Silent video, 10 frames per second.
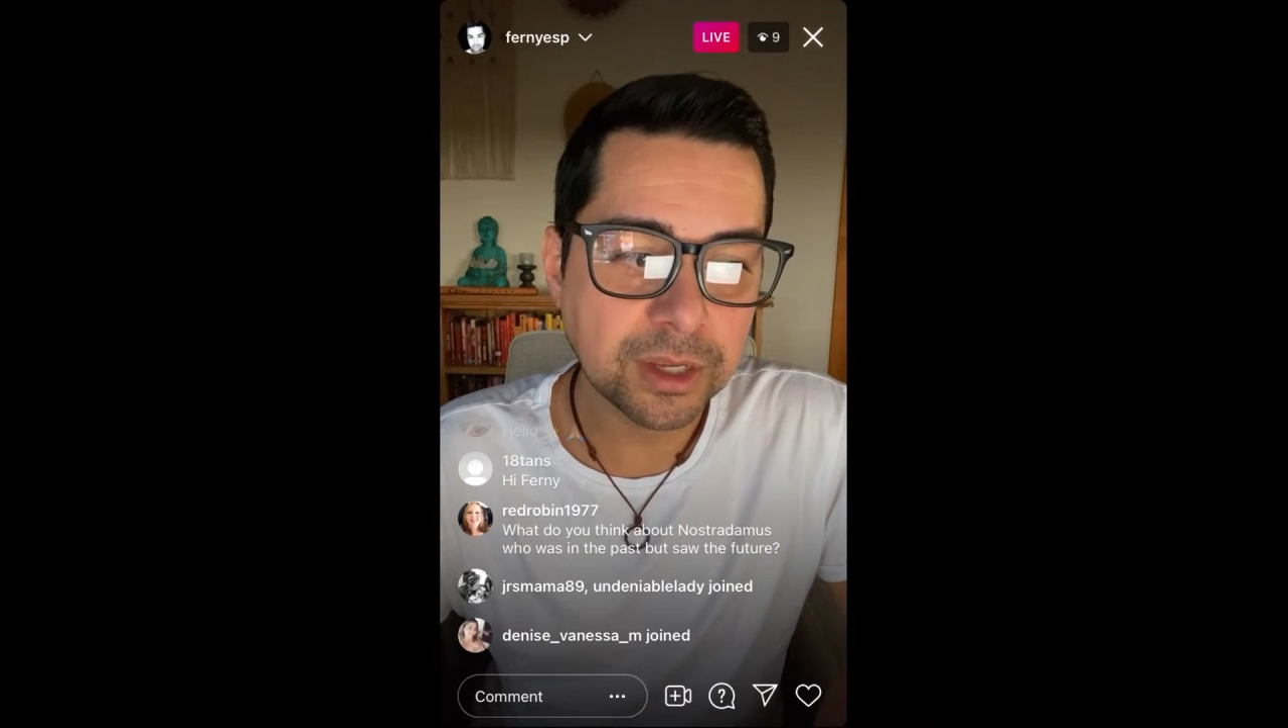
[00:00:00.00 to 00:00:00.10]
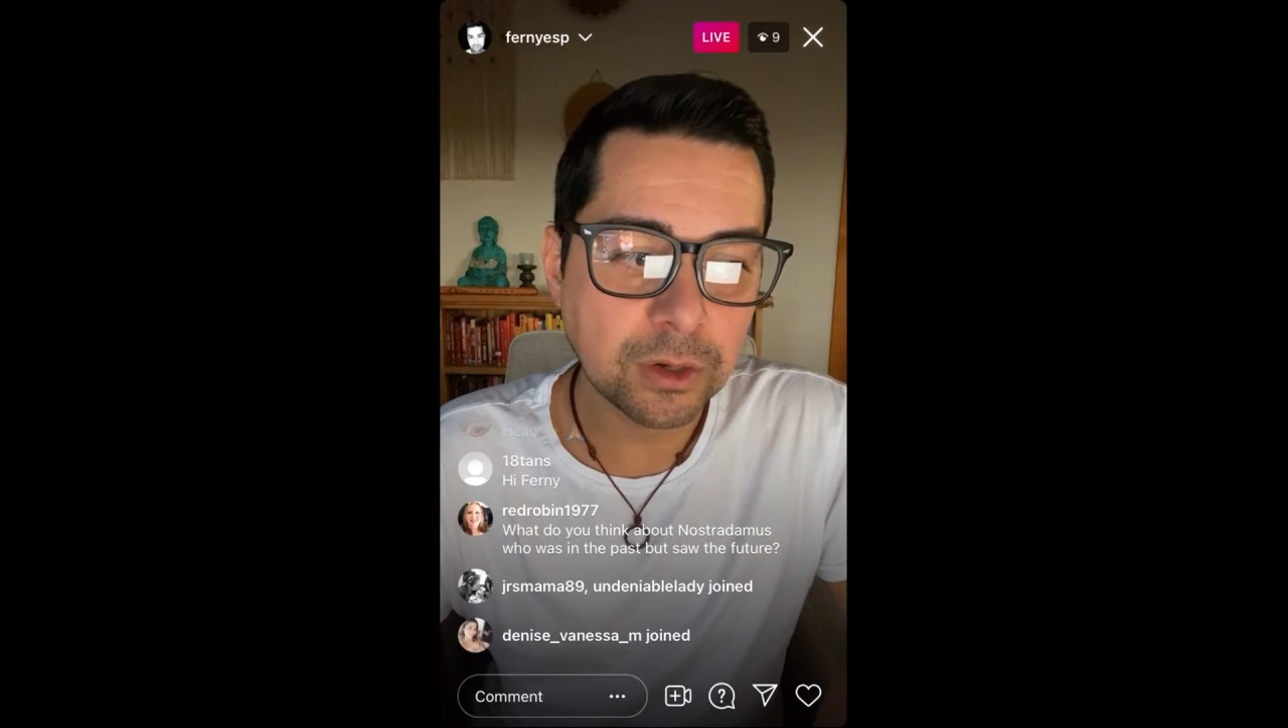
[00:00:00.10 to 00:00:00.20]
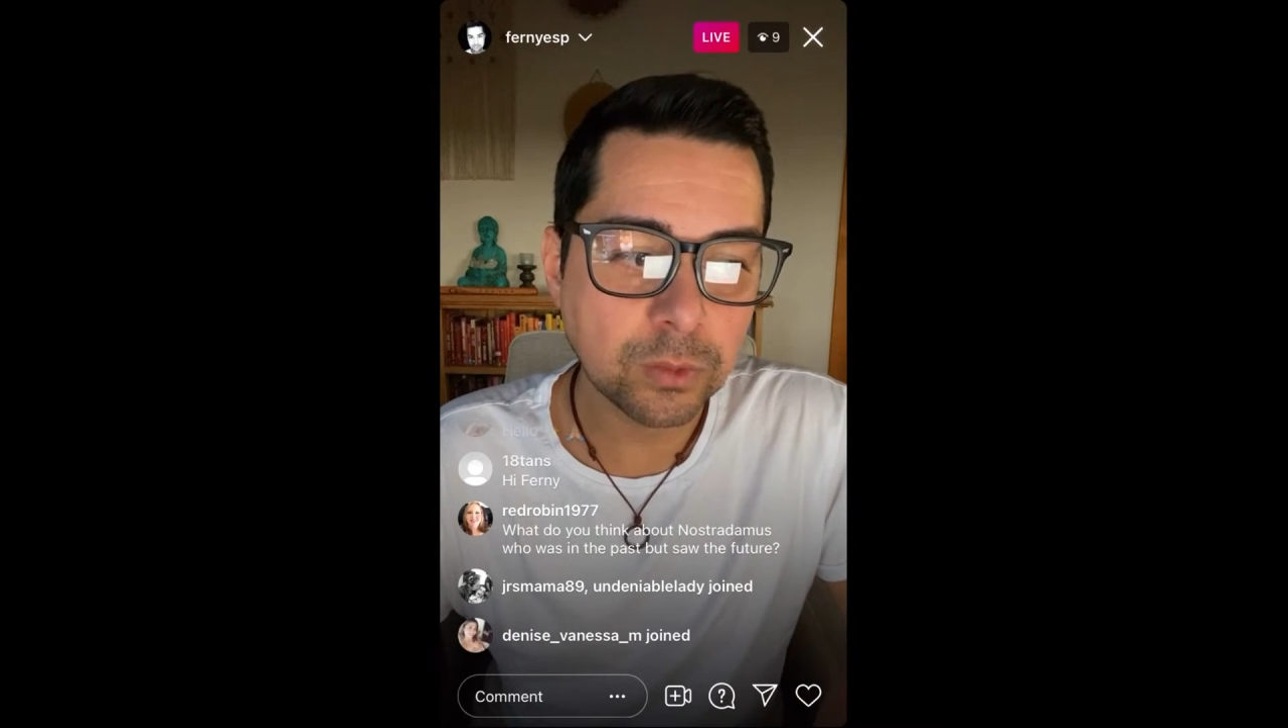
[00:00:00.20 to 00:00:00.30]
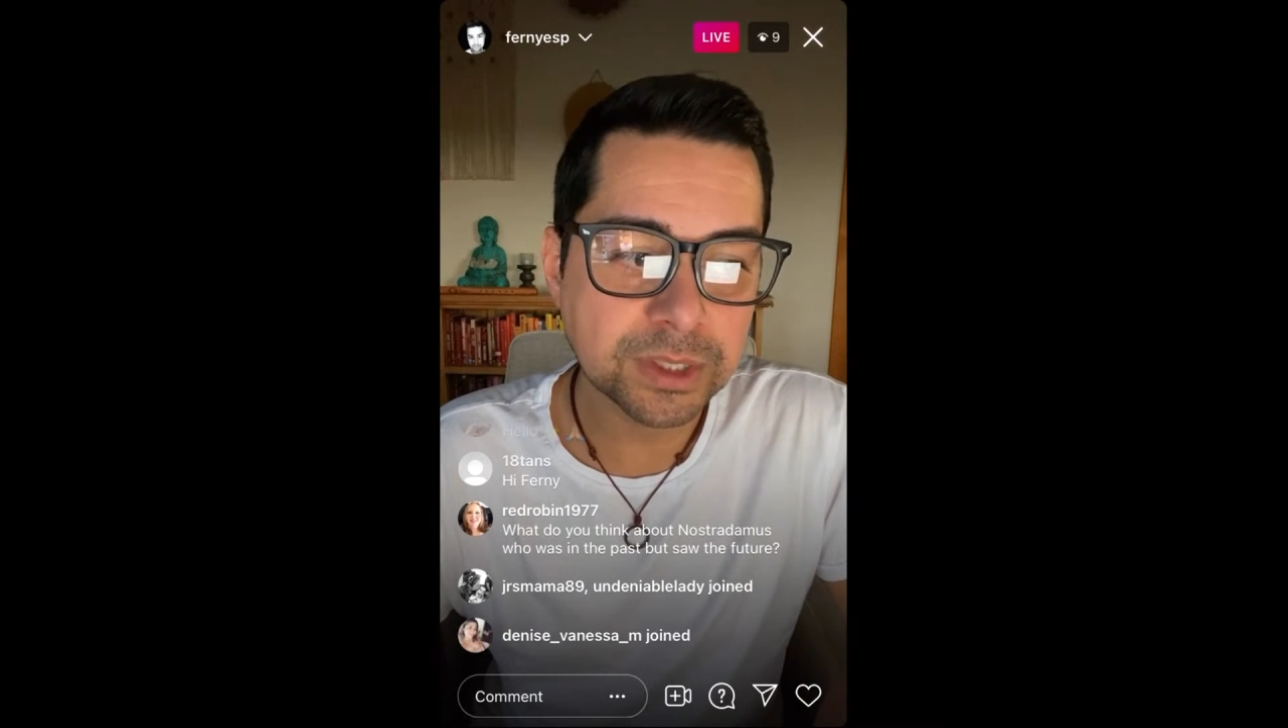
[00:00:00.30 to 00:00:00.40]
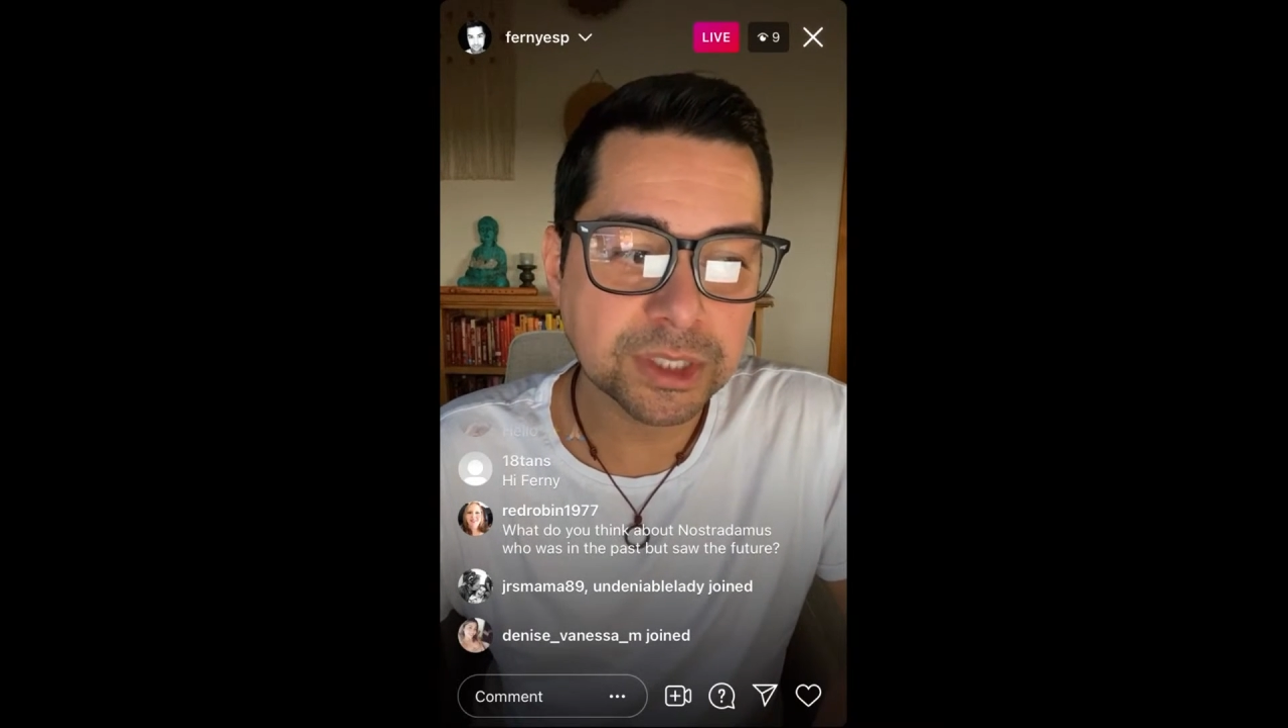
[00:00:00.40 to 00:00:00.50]

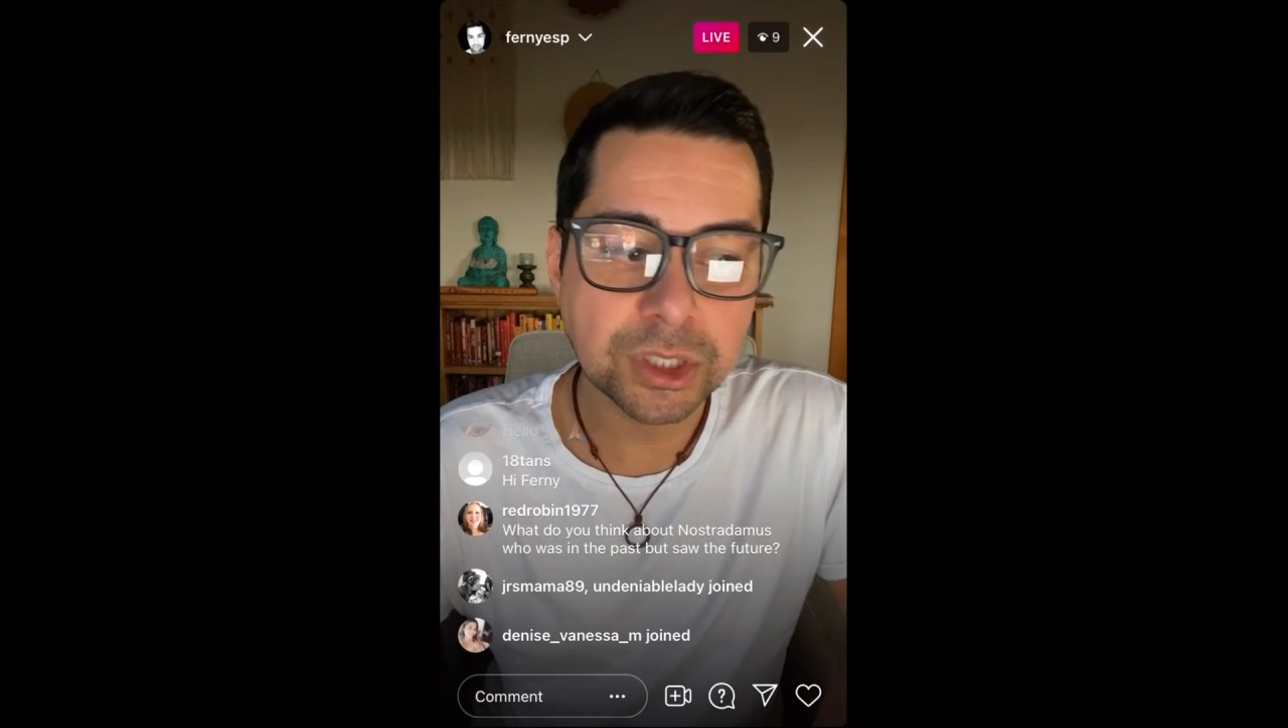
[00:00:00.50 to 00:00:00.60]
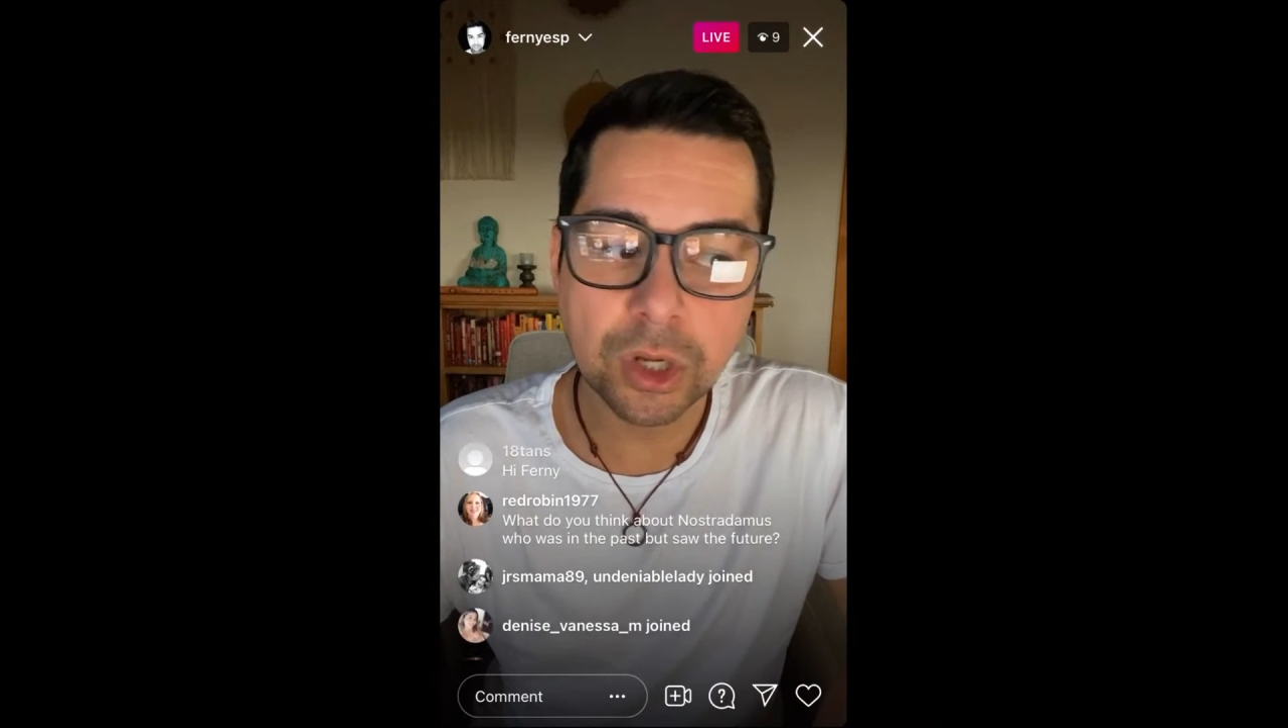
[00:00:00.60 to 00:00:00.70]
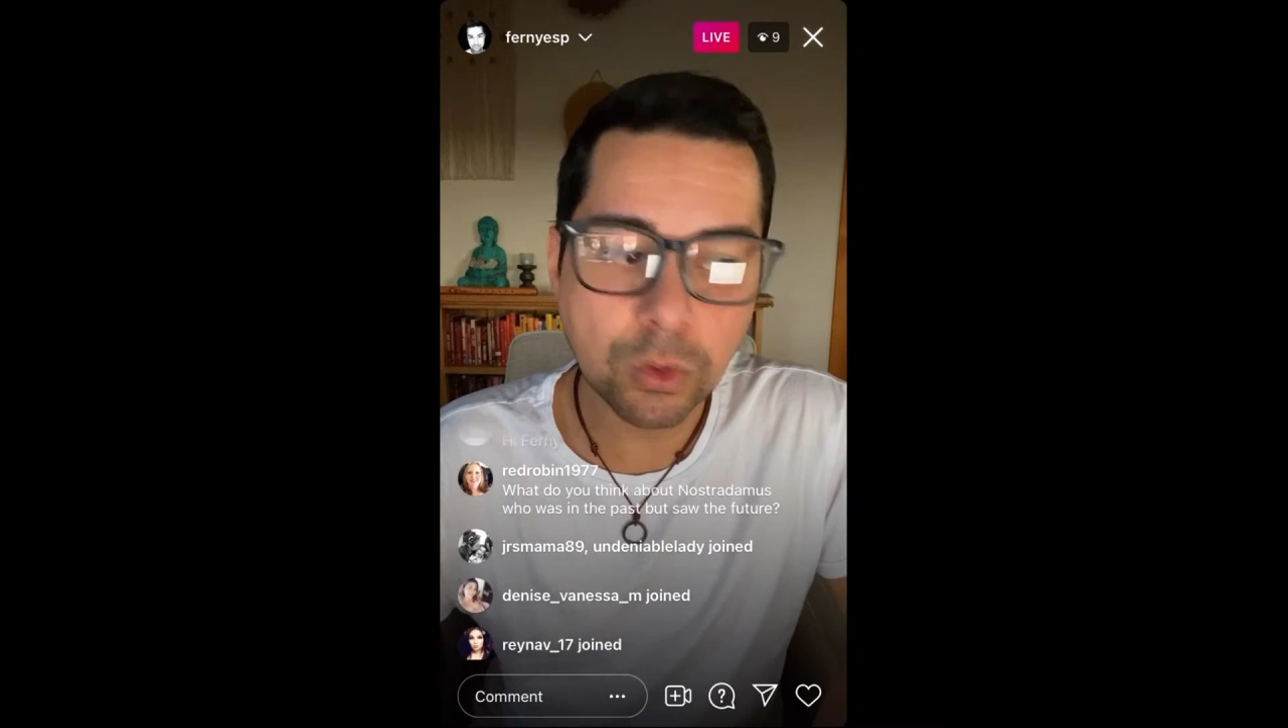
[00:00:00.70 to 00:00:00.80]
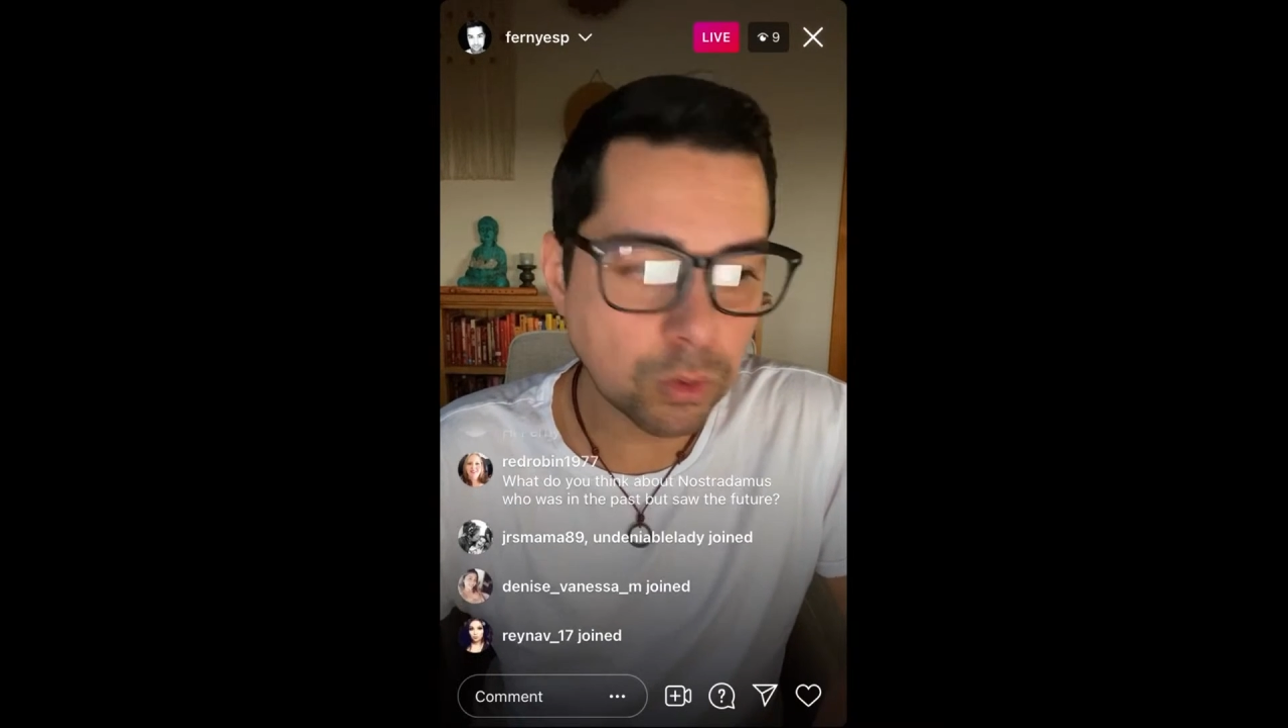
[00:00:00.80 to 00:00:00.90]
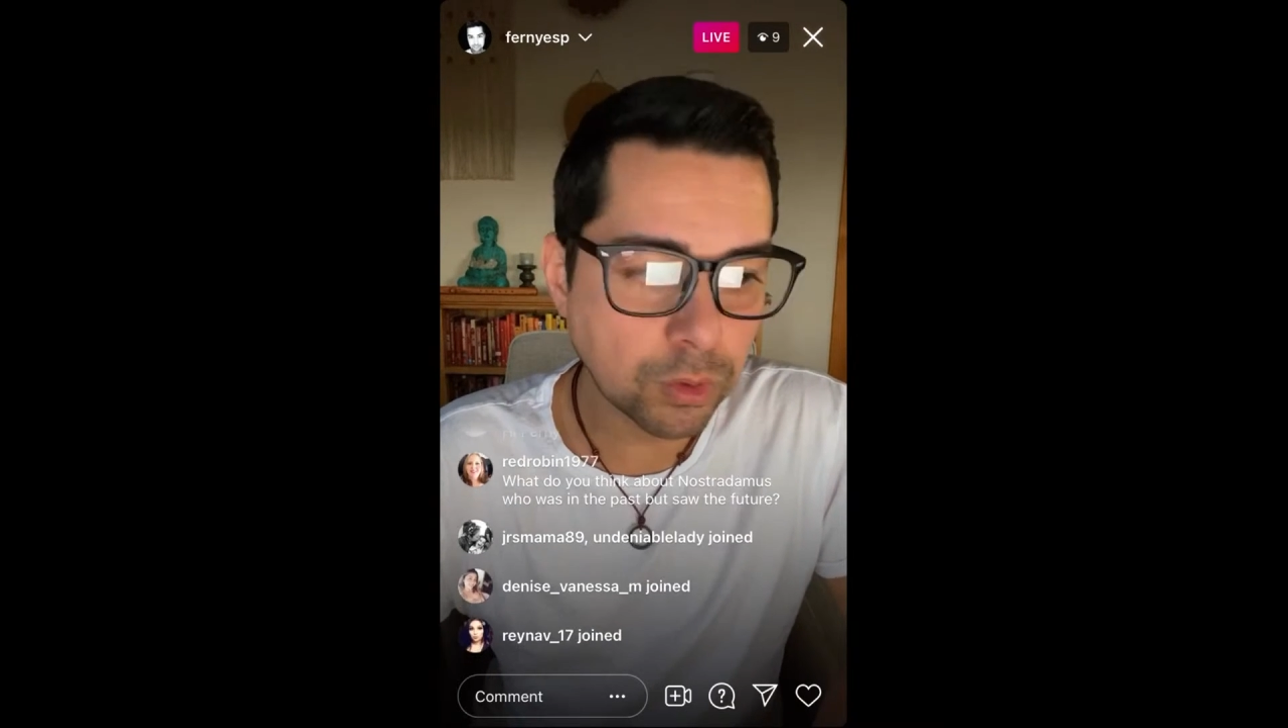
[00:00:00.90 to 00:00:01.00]
there was no